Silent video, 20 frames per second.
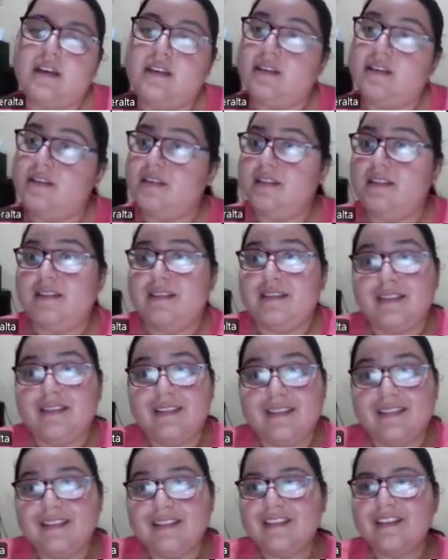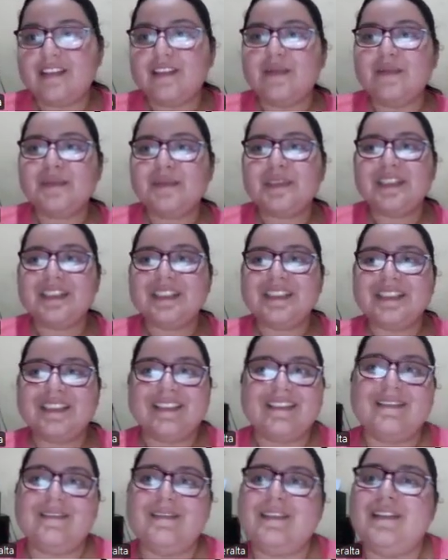This sometimes
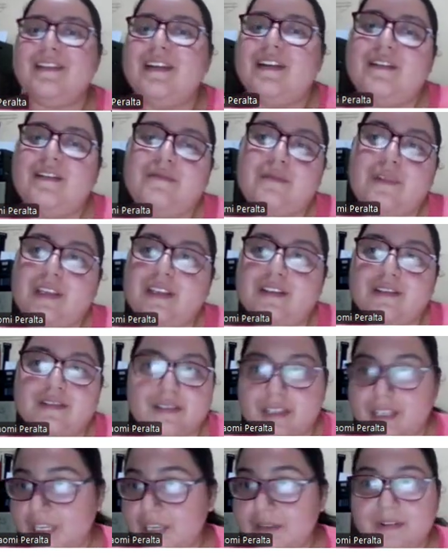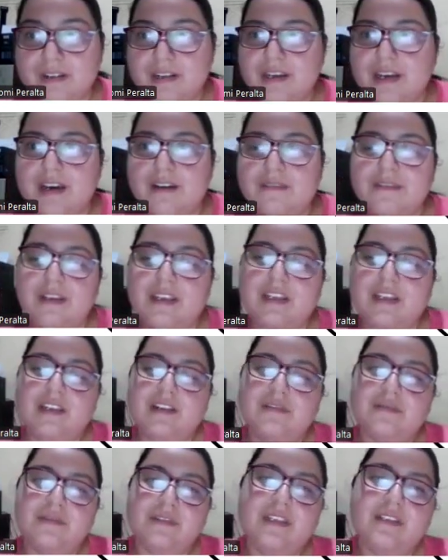we don't even have
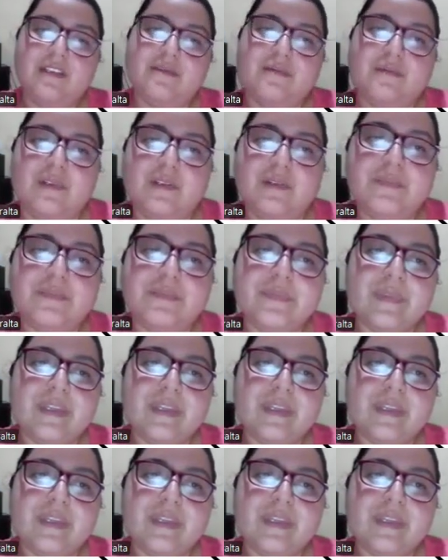any of these ones.